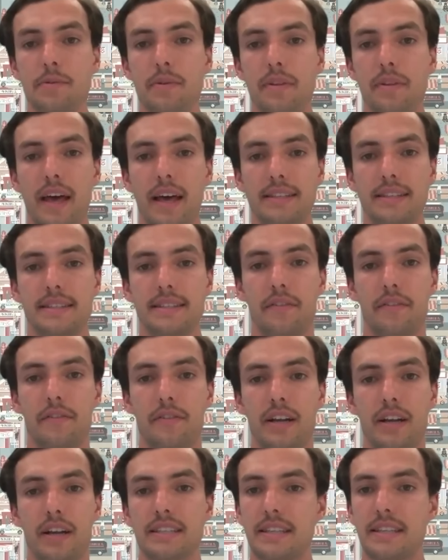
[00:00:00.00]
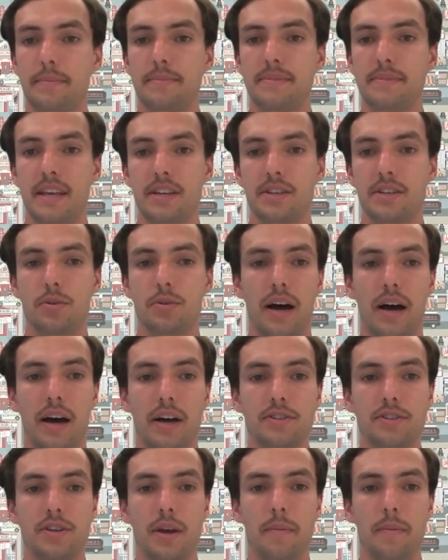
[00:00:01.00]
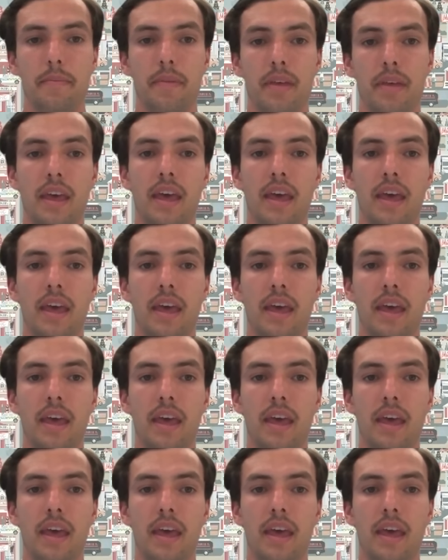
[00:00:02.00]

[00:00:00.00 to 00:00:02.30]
without suffering substantial hardship,